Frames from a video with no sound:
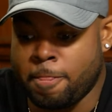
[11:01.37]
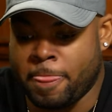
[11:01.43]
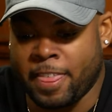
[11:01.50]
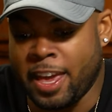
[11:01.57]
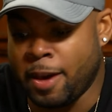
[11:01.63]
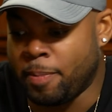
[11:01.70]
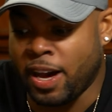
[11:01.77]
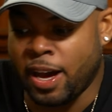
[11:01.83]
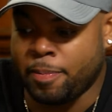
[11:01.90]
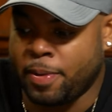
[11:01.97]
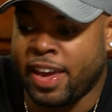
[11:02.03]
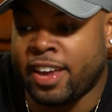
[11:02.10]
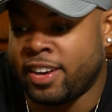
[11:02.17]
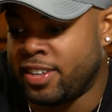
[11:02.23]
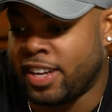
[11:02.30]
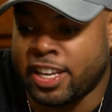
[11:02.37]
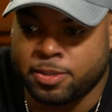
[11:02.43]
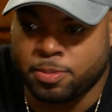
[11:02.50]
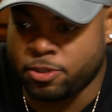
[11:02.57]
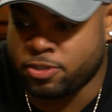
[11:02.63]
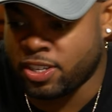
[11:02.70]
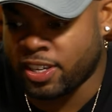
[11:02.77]
hip hop and dance
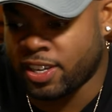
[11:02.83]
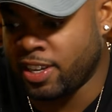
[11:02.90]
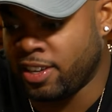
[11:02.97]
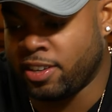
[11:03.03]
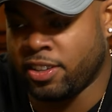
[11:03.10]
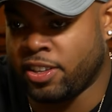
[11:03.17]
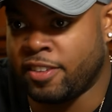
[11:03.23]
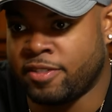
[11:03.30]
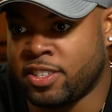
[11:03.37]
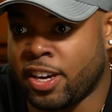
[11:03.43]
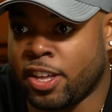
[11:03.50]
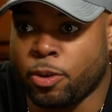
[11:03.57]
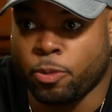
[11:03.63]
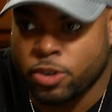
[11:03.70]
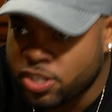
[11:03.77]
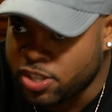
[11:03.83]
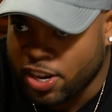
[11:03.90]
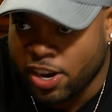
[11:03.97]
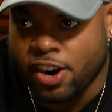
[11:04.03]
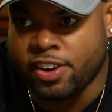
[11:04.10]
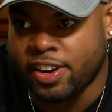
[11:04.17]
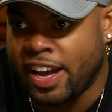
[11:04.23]
music can live together, which they
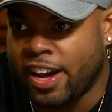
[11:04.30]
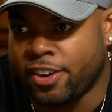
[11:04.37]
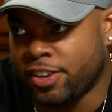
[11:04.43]
are now.